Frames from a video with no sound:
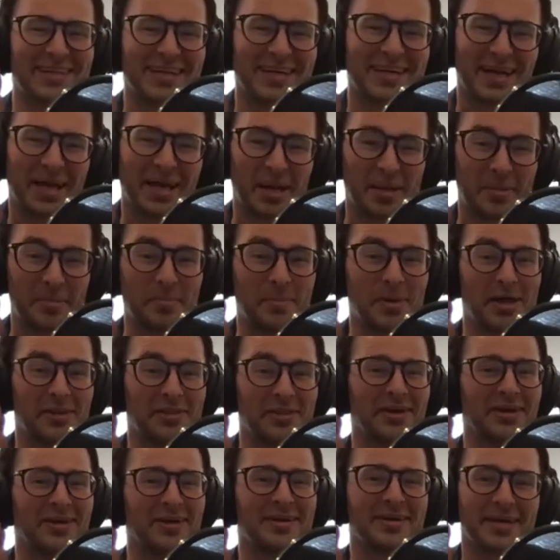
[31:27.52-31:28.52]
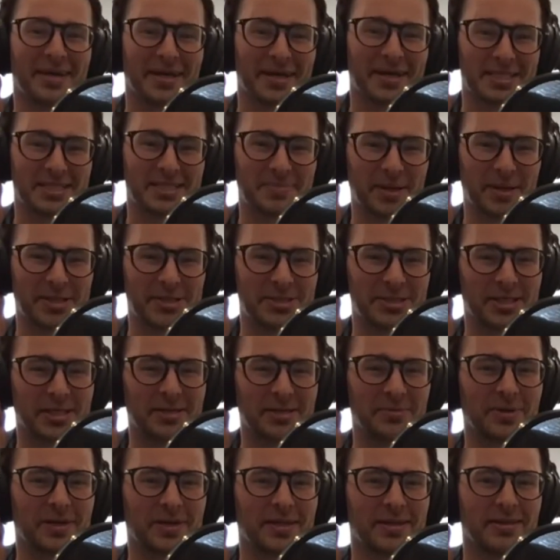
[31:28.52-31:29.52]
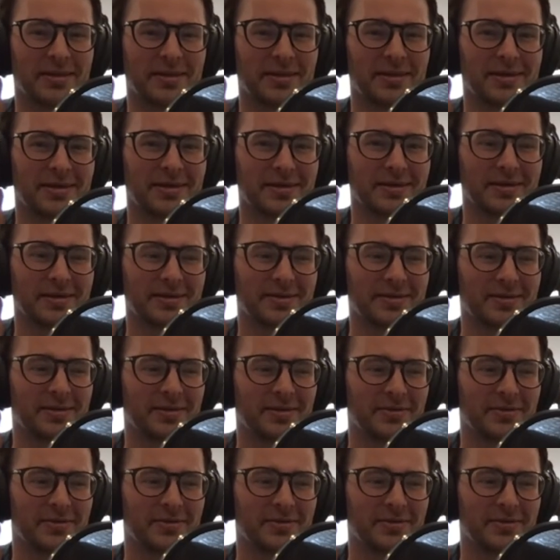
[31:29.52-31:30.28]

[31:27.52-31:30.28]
and mother, especially when the